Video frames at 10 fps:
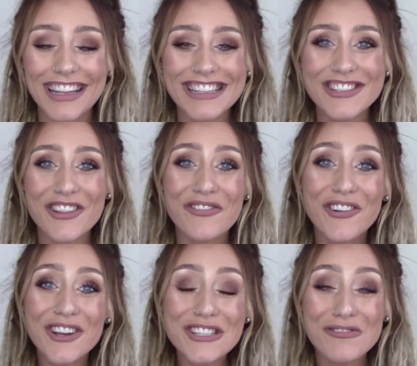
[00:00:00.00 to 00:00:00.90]
So the
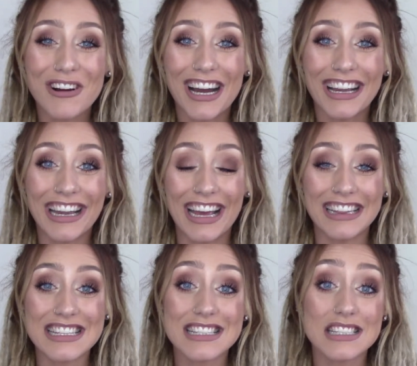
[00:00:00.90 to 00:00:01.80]
first one,
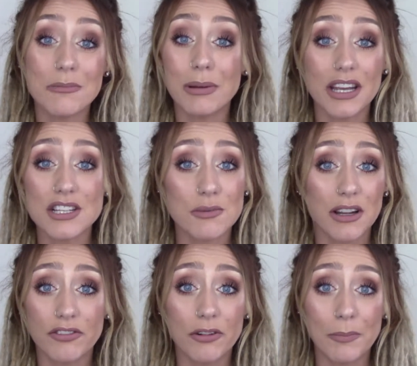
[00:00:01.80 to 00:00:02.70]
and this is the biggest
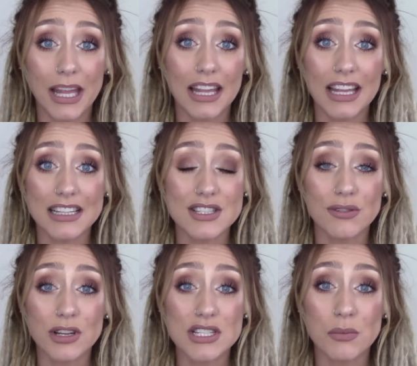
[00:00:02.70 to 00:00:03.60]
one for me, it's
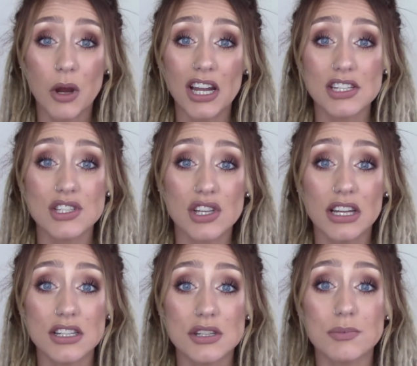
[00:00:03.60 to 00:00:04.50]
the reason why I
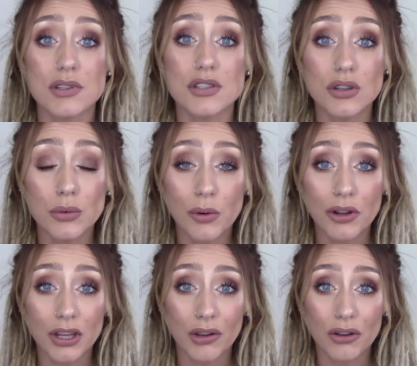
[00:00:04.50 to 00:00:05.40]
decided to pursue
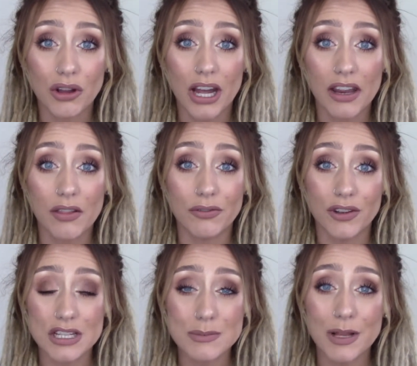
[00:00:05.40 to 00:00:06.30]
working online in the
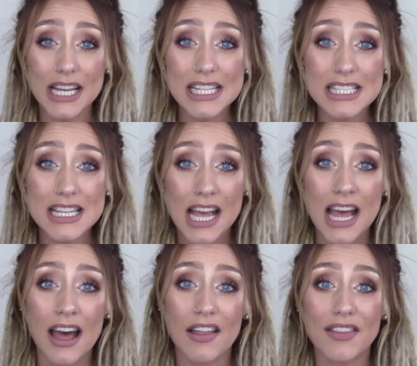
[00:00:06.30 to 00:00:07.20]
first place,
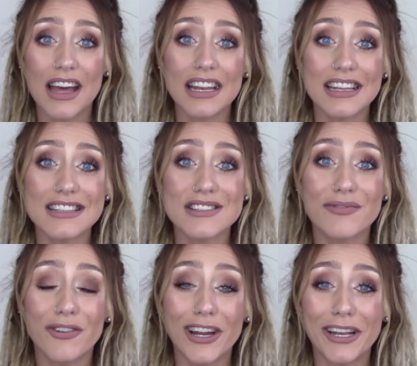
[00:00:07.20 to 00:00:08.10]
and that is
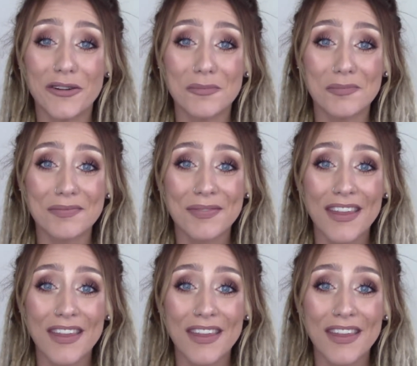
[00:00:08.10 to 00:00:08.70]
freedom.